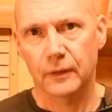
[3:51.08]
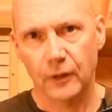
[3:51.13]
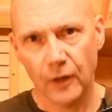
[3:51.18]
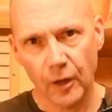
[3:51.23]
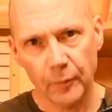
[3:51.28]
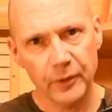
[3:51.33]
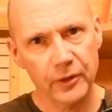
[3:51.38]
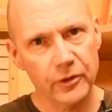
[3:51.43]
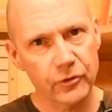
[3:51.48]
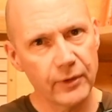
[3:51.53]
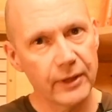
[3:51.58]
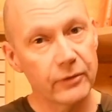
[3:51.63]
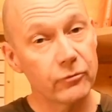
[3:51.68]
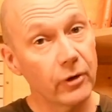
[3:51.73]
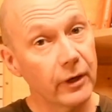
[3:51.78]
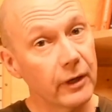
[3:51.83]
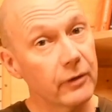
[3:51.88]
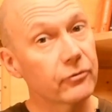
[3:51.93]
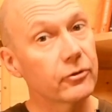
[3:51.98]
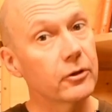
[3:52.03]
The common thread
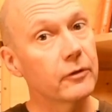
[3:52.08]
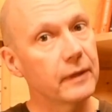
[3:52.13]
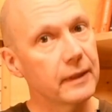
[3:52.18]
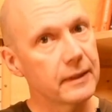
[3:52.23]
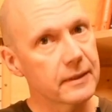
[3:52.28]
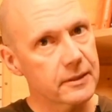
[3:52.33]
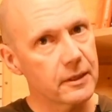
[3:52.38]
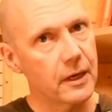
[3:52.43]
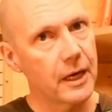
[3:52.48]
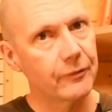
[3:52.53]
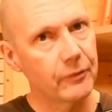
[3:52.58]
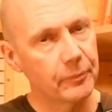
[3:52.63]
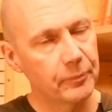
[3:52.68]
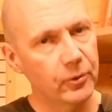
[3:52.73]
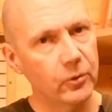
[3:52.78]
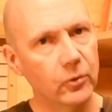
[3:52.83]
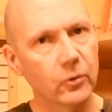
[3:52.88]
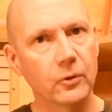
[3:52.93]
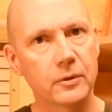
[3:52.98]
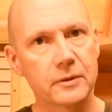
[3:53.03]
running through the entire
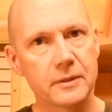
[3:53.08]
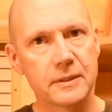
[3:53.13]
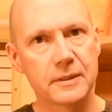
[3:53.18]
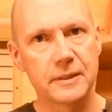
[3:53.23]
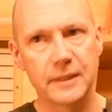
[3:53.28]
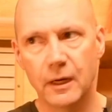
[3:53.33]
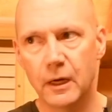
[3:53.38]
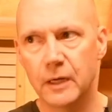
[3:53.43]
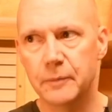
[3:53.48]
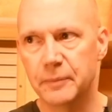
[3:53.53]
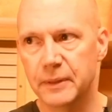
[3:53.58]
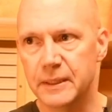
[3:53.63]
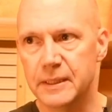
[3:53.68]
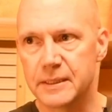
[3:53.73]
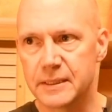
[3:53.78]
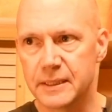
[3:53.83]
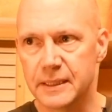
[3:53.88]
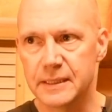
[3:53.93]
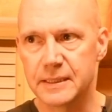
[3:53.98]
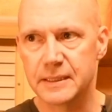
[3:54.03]
report is the
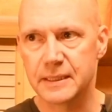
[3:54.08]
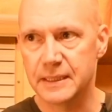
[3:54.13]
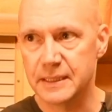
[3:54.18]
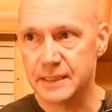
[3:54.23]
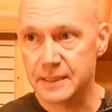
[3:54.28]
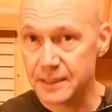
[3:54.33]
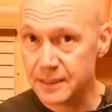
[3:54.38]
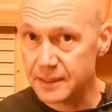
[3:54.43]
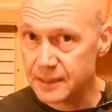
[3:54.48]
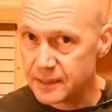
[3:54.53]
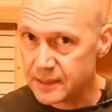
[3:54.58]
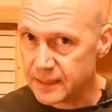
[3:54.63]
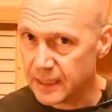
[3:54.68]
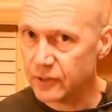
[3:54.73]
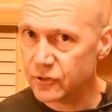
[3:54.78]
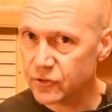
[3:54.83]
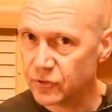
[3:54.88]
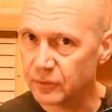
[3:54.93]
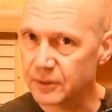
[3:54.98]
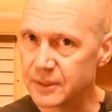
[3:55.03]
IPCC's
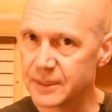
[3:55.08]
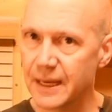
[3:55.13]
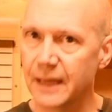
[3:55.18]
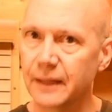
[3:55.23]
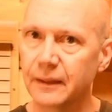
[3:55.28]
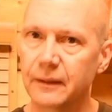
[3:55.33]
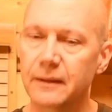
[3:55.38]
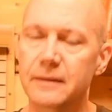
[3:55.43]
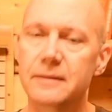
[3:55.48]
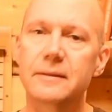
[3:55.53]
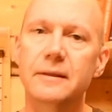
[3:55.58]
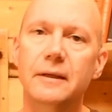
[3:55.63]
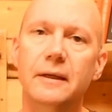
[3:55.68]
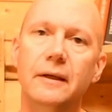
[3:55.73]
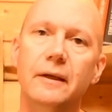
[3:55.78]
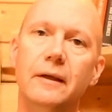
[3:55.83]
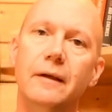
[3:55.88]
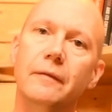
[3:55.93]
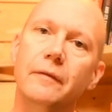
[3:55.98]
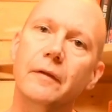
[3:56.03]
central tenet
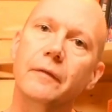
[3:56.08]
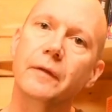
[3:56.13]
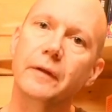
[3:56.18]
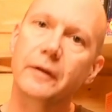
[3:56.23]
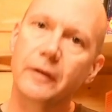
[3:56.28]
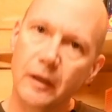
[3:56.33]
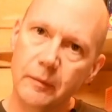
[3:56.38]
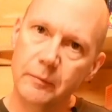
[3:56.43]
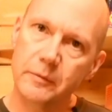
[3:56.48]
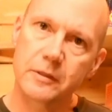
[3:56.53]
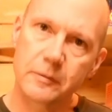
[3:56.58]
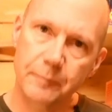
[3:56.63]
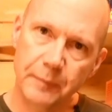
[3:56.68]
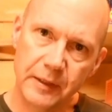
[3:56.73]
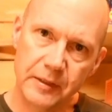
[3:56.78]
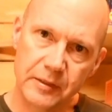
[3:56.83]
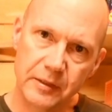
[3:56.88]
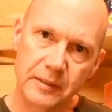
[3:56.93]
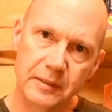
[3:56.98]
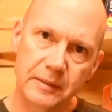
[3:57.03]
that the human
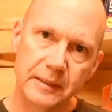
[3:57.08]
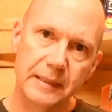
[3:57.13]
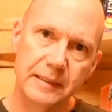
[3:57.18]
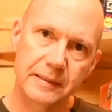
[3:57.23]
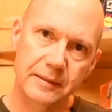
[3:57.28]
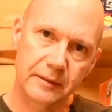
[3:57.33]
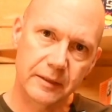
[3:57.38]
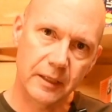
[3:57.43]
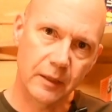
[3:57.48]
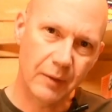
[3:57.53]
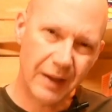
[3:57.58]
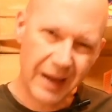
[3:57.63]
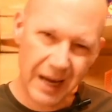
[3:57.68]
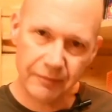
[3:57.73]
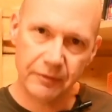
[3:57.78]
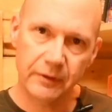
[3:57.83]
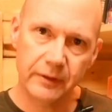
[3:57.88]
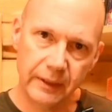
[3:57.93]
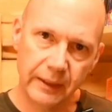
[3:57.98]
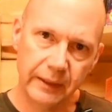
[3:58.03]
species needs to do
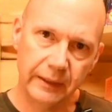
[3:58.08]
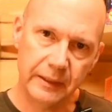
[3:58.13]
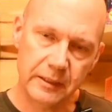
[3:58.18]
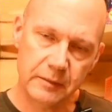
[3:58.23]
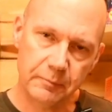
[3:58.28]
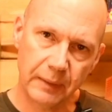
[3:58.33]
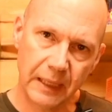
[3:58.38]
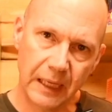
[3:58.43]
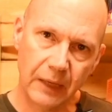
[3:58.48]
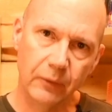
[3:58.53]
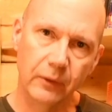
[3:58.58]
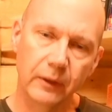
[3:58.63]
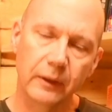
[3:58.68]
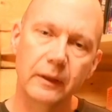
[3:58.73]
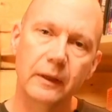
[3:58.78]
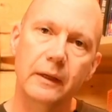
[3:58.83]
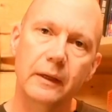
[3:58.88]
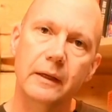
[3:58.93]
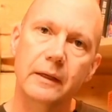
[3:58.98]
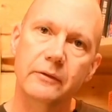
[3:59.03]
everything in its power
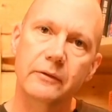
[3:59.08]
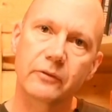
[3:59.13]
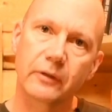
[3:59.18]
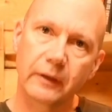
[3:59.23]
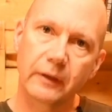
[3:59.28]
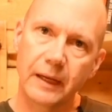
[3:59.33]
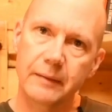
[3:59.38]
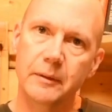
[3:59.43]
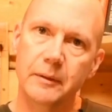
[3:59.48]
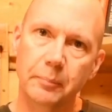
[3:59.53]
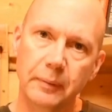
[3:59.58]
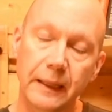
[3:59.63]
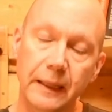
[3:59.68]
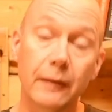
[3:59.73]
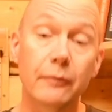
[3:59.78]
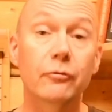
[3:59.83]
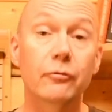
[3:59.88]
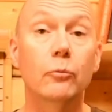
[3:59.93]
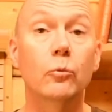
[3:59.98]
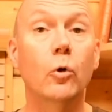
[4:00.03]
to keep the
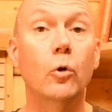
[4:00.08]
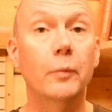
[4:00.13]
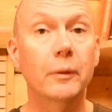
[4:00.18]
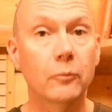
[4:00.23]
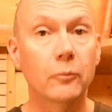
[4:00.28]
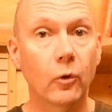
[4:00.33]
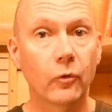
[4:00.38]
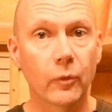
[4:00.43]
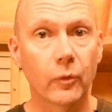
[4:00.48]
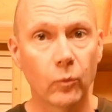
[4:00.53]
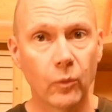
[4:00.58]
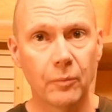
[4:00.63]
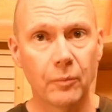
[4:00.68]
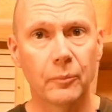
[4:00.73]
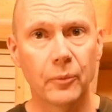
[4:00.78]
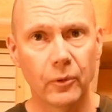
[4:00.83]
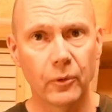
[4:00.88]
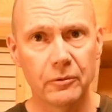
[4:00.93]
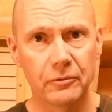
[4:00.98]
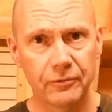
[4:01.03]
planet from warming more than
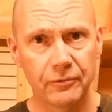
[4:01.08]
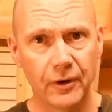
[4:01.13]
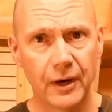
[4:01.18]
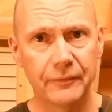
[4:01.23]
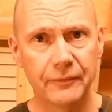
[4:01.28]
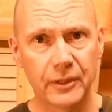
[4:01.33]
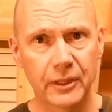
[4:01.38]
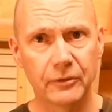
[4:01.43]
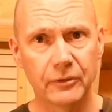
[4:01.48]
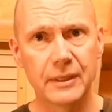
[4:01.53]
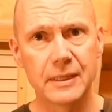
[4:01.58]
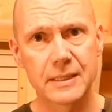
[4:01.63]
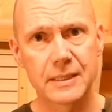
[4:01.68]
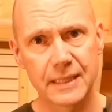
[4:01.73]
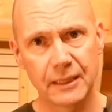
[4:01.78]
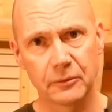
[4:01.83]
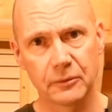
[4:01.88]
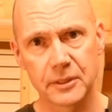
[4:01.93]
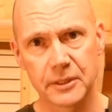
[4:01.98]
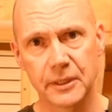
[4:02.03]
1.5 degrees
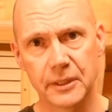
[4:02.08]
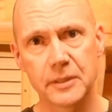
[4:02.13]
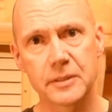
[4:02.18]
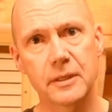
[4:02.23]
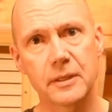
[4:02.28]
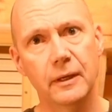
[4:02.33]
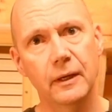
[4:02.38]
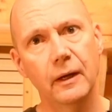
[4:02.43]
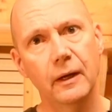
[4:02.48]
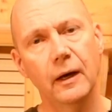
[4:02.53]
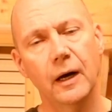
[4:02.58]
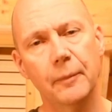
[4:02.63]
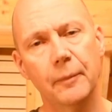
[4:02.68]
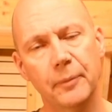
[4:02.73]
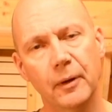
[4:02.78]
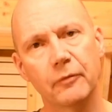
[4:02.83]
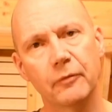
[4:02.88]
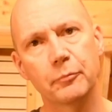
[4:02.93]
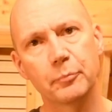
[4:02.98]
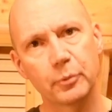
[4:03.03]
Celsius
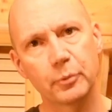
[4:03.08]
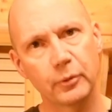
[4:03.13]
above